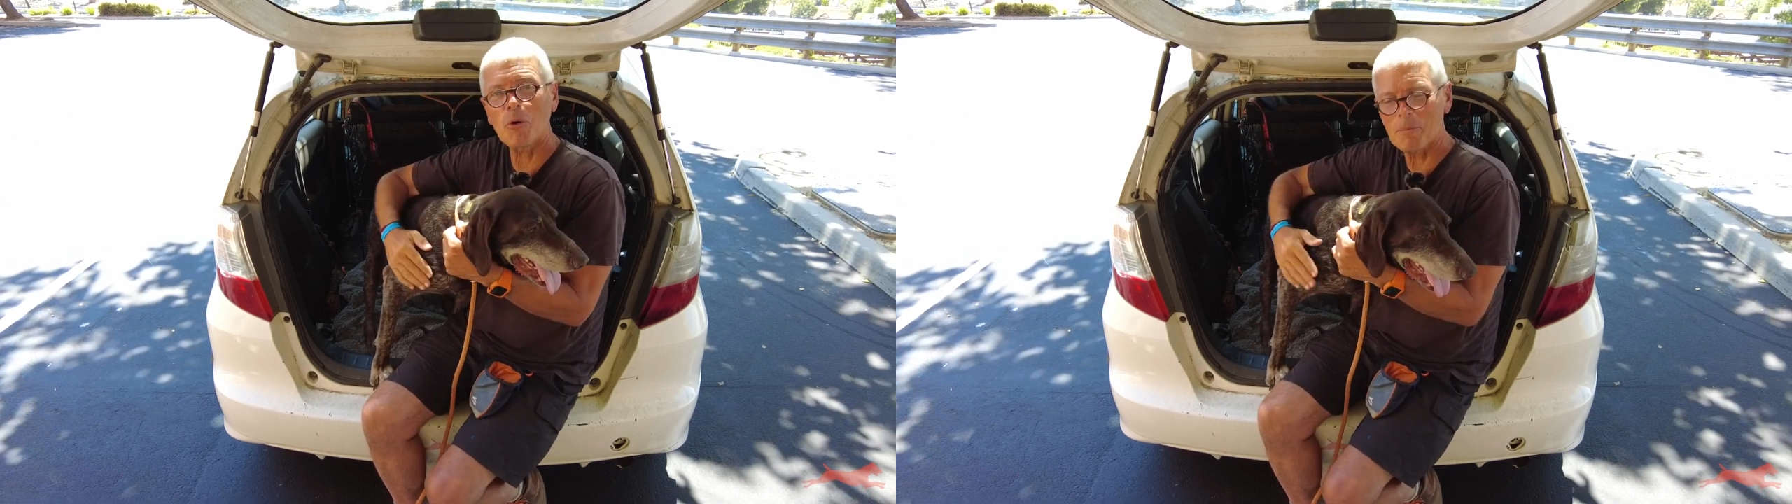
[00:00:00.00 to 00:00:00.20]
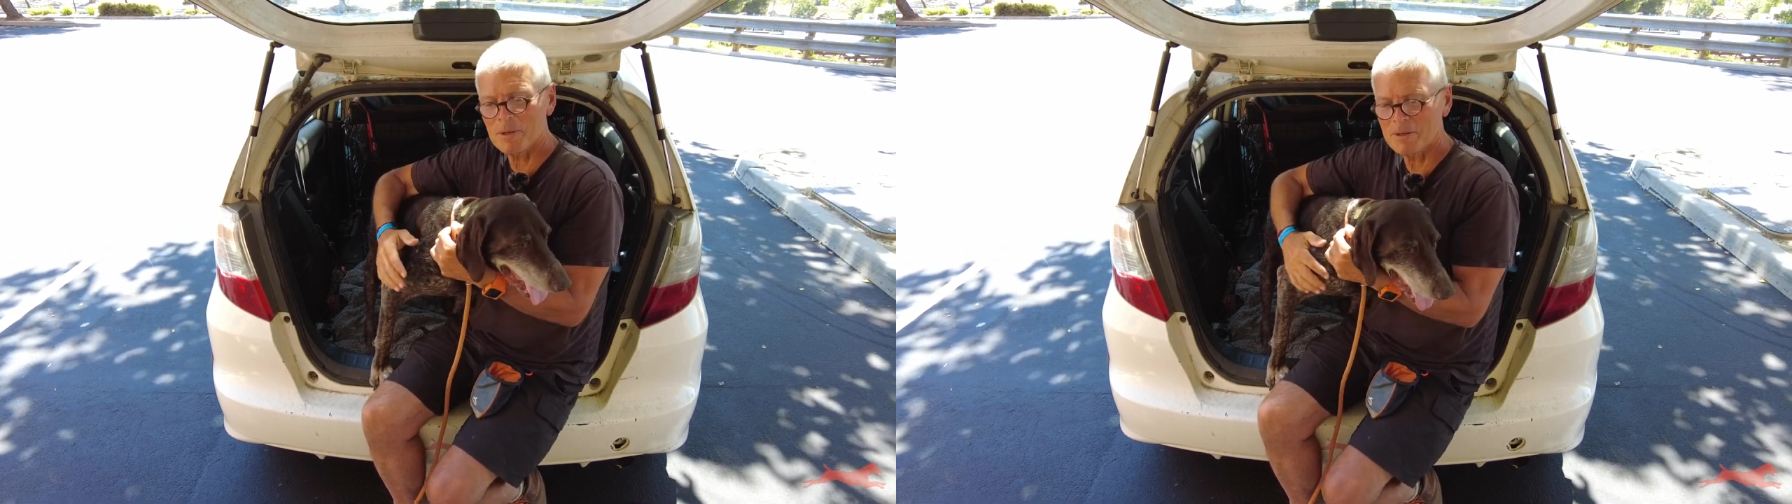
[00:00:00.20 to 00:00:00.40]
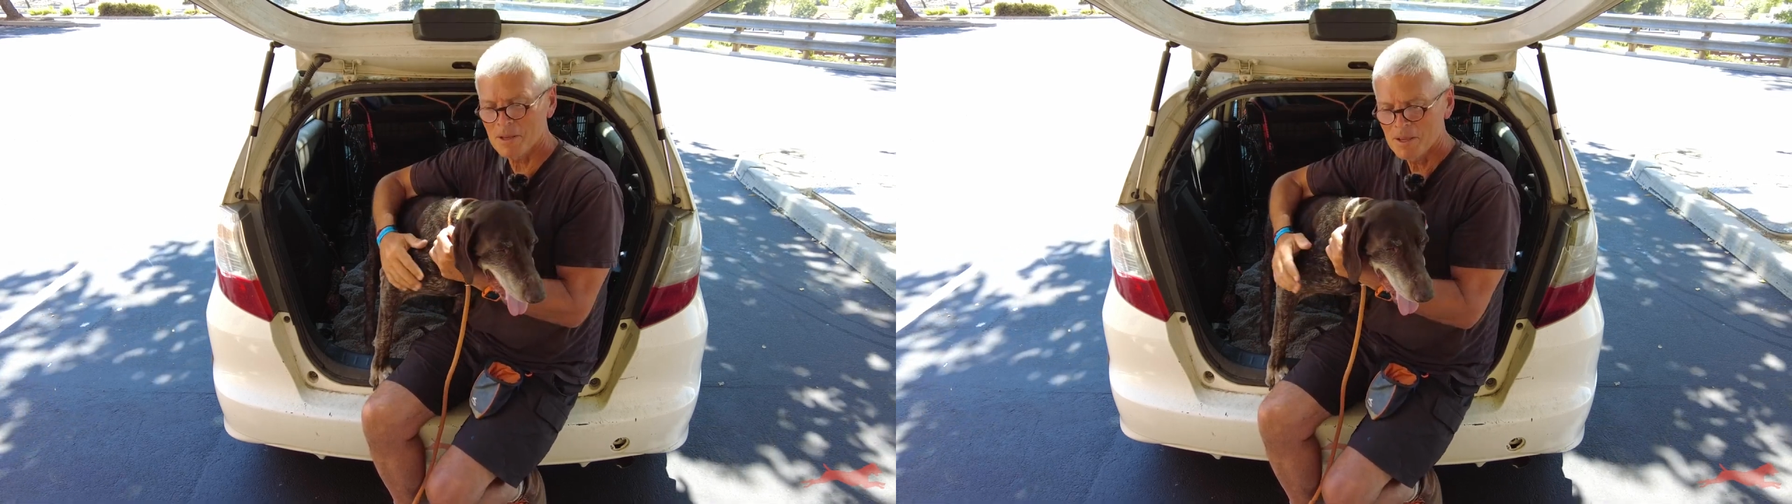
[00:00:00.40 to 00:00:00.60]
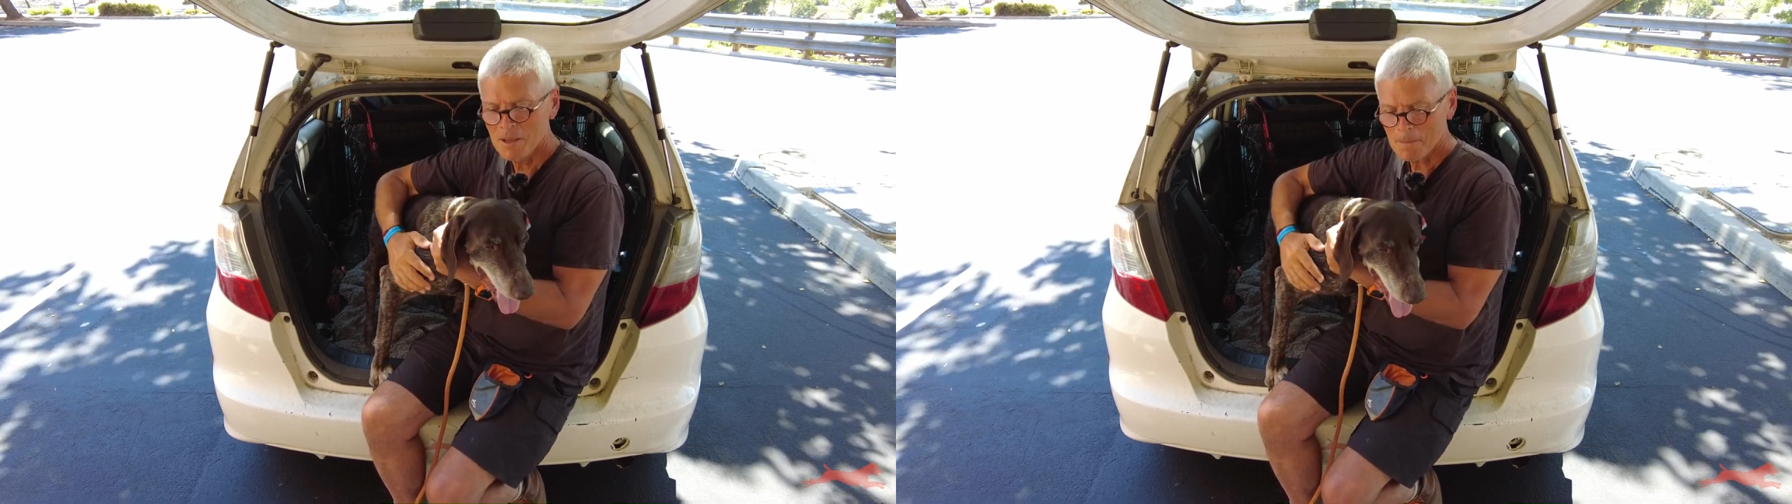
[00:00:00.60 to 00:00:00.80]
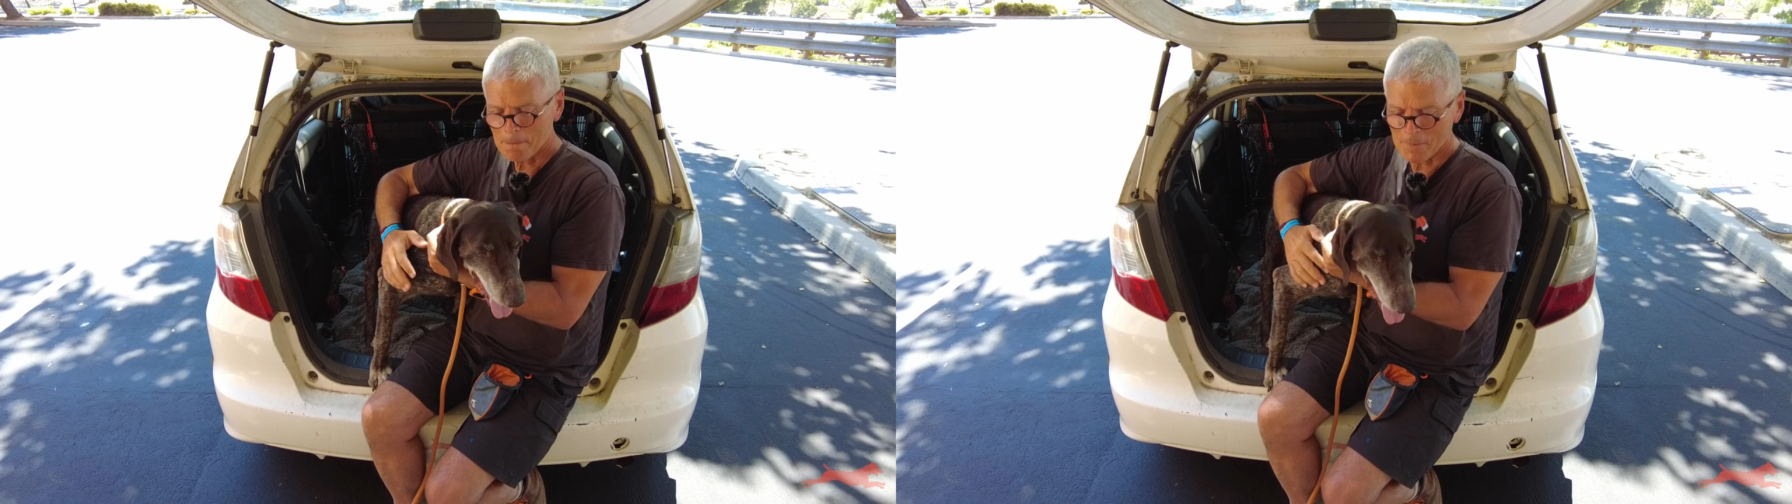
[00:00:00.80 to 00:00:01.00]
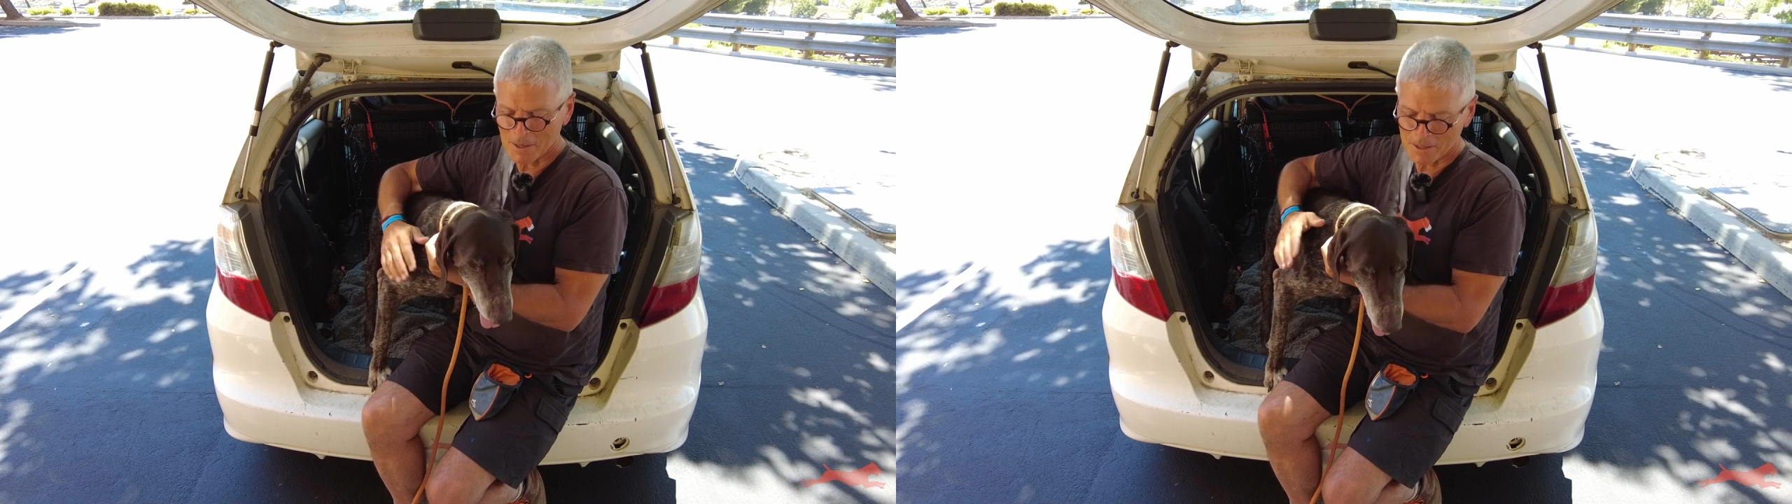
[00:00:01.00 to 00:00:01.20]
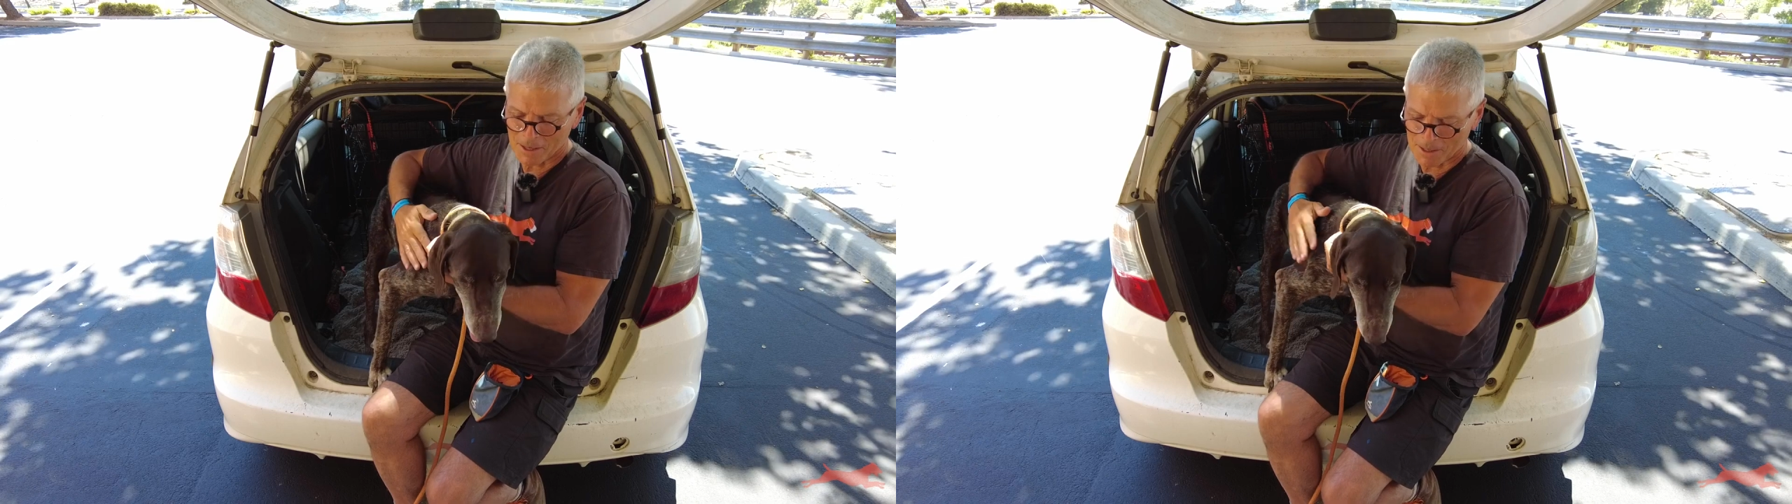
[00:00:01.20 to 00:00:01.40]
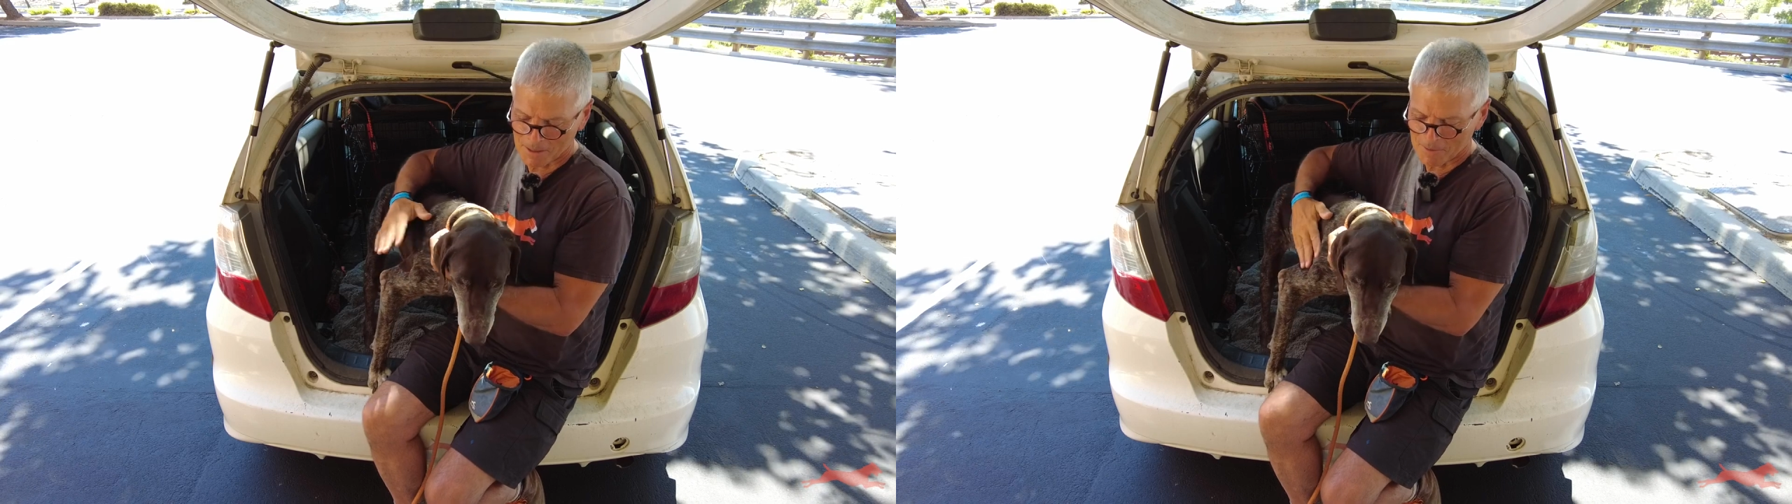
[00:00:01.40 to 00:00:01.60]
open. But
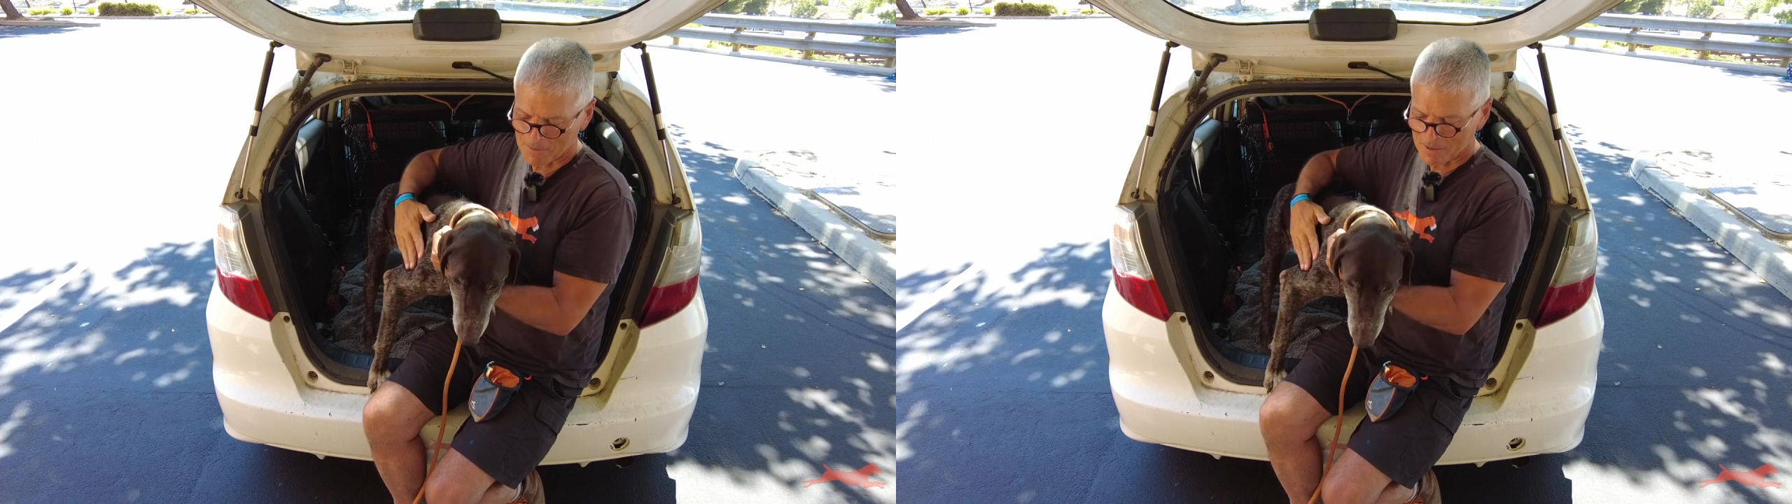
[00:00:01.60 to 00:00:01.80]
uh,